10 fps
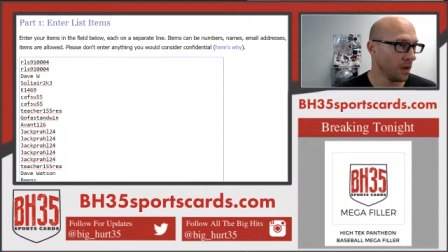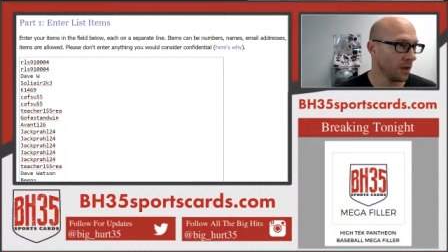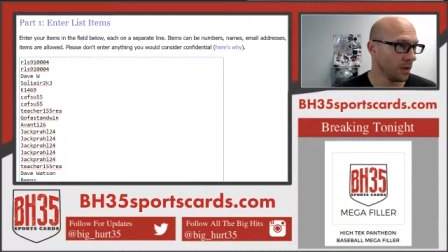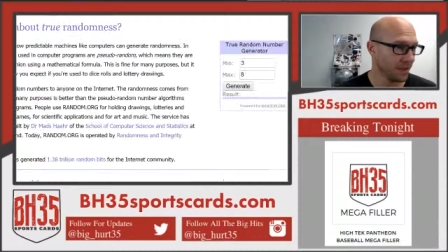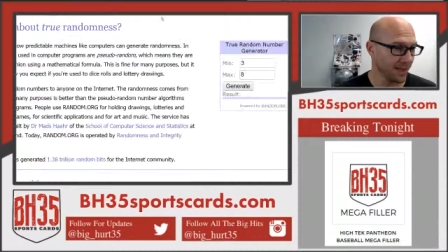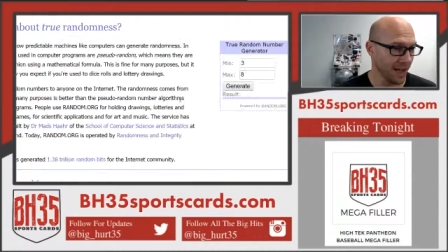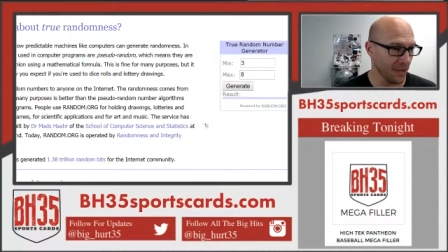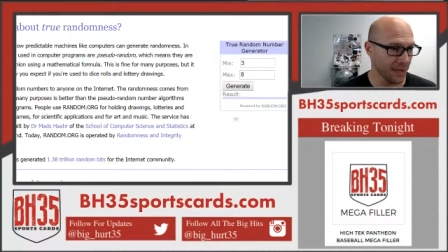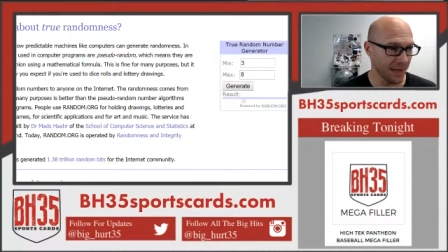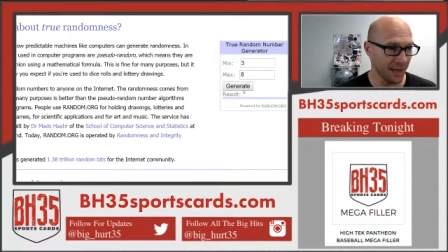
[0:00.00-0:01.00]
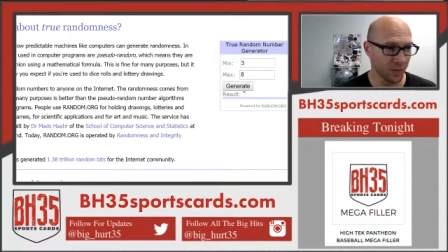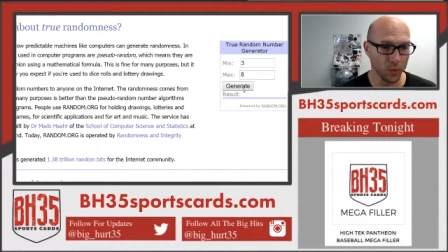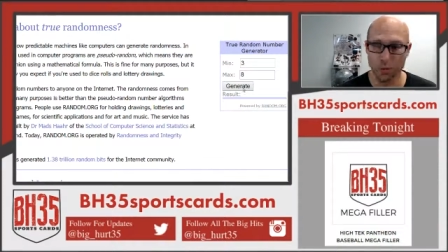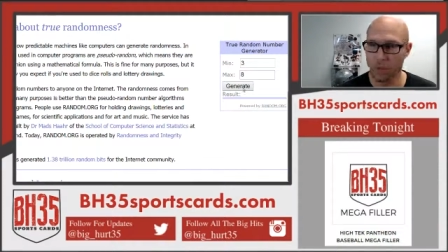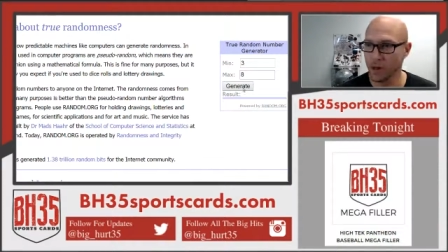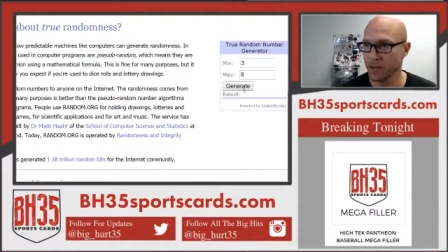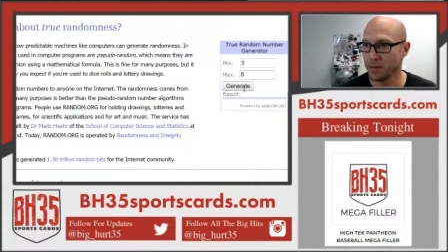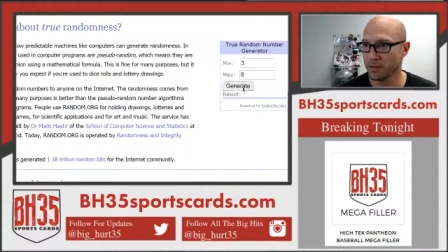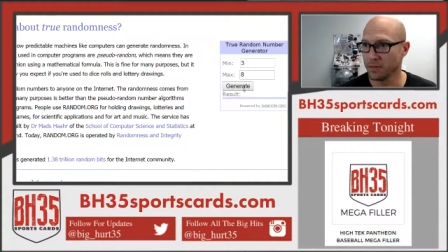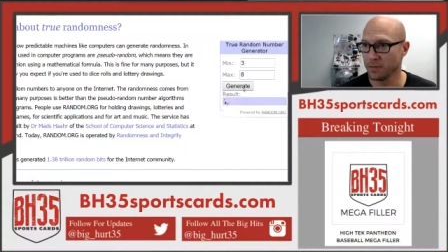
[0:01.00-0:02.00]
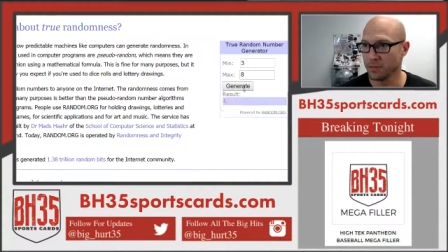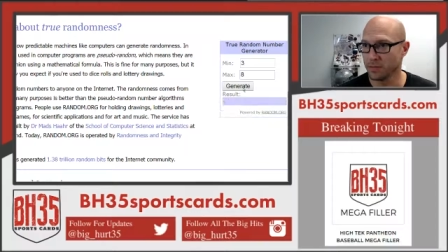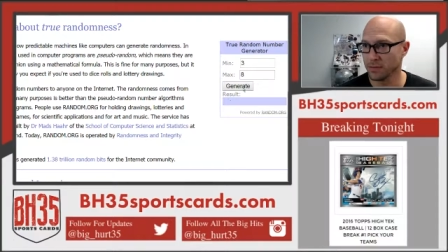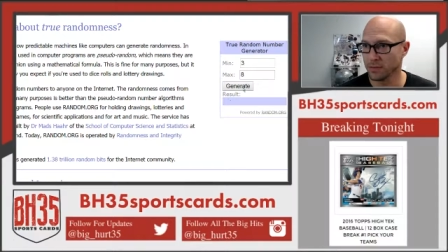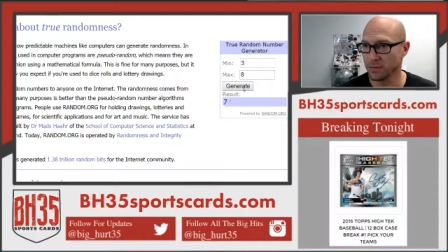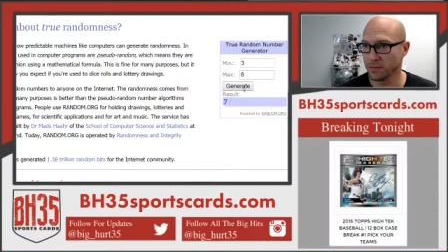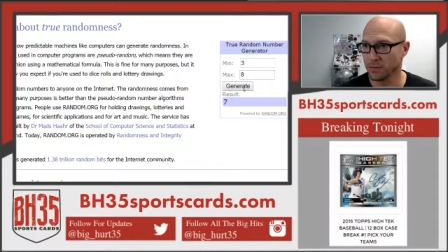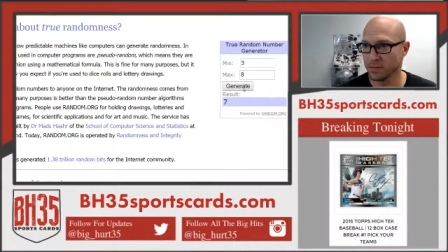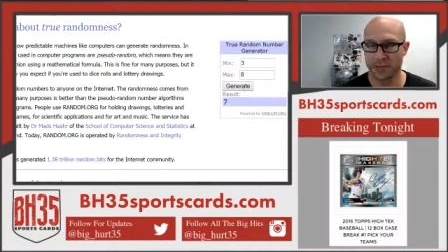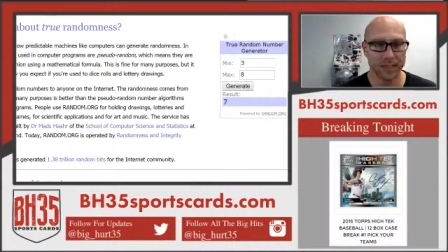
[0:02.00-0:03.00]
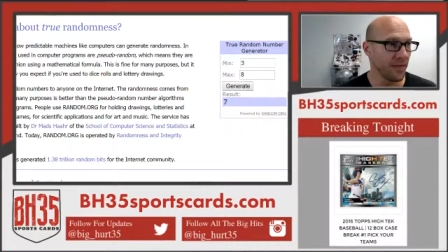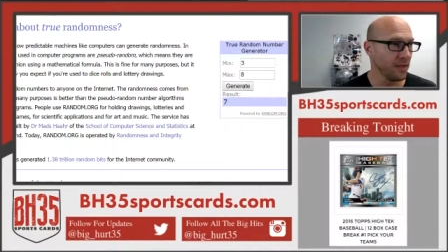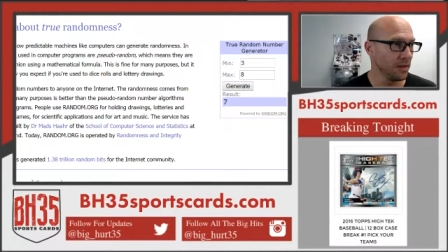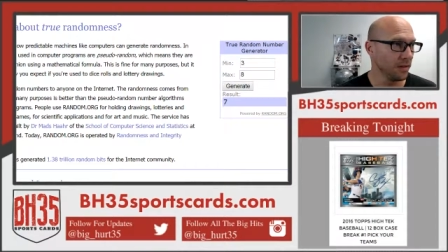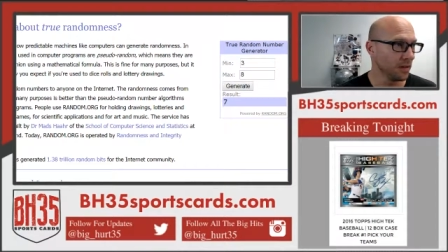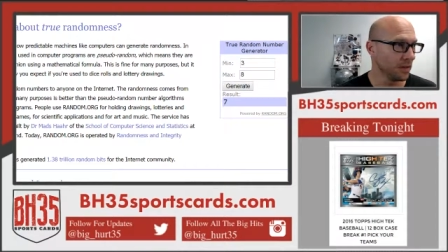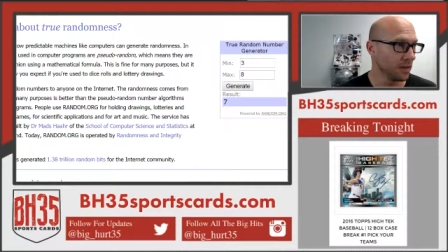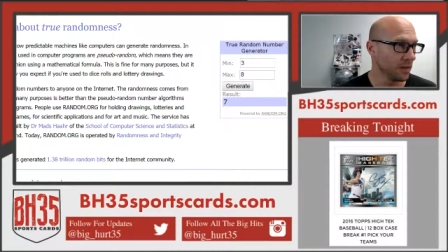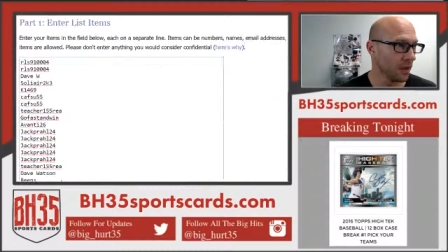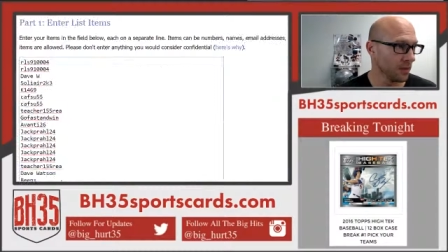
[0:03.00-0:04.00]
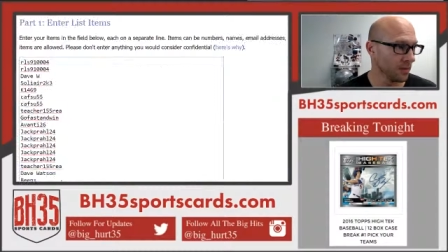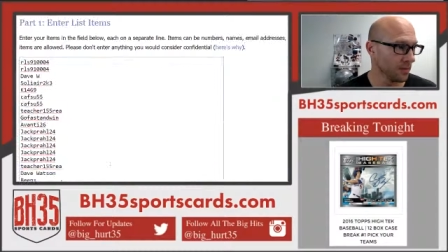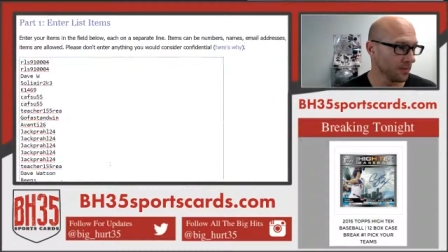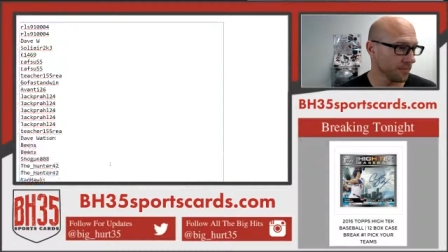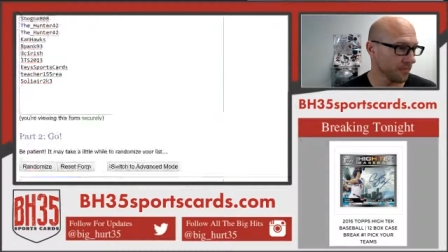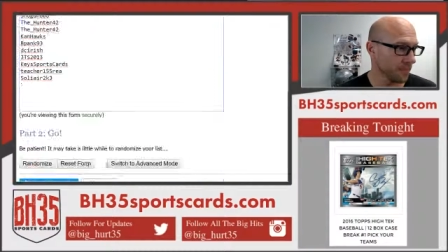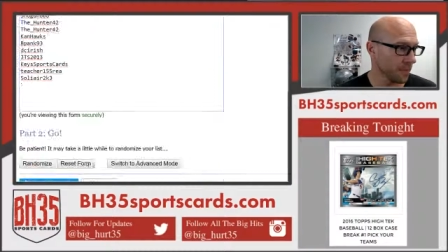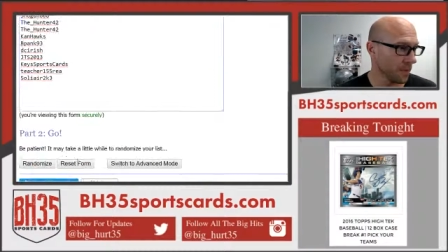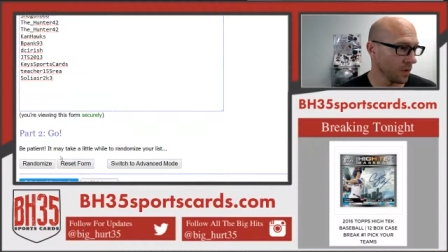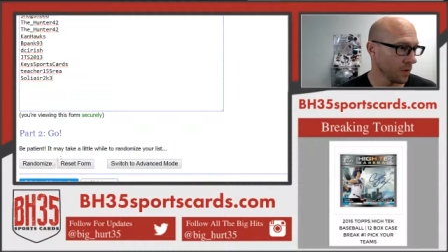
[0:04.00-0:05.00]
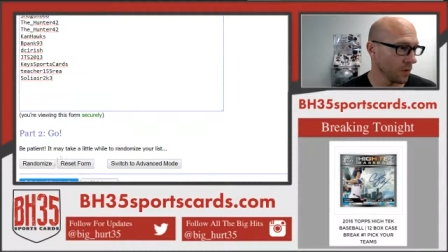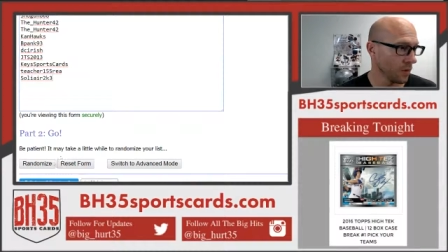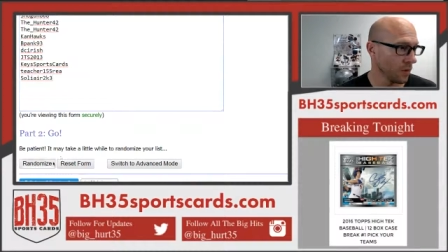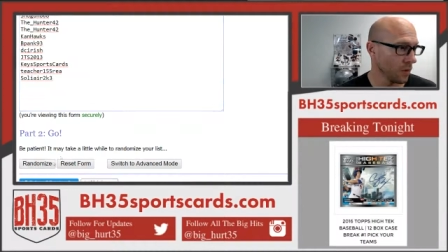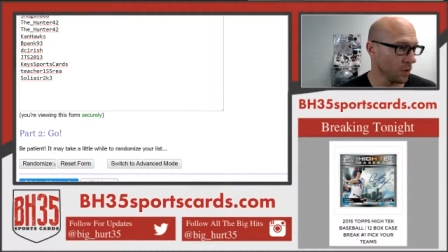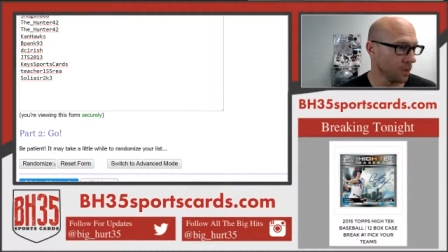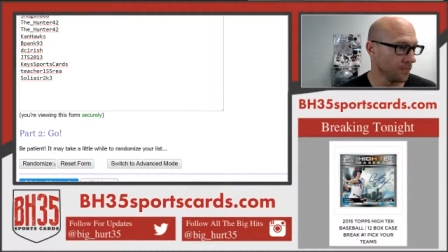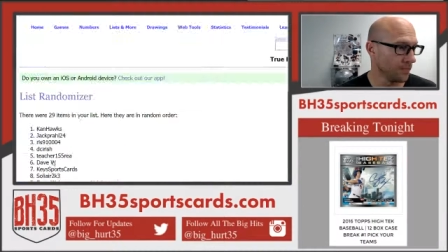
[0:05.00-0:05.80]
This is how many times we'll run it. 7. Good luck. 1,